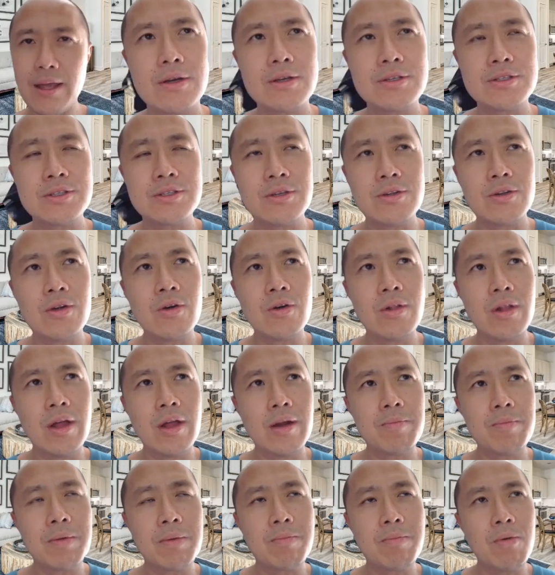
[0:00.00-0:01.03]
Because I know a lot
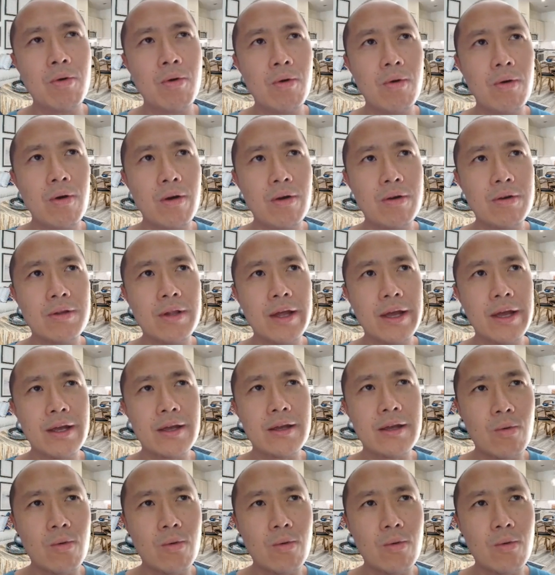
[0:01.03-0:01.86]
of people are like,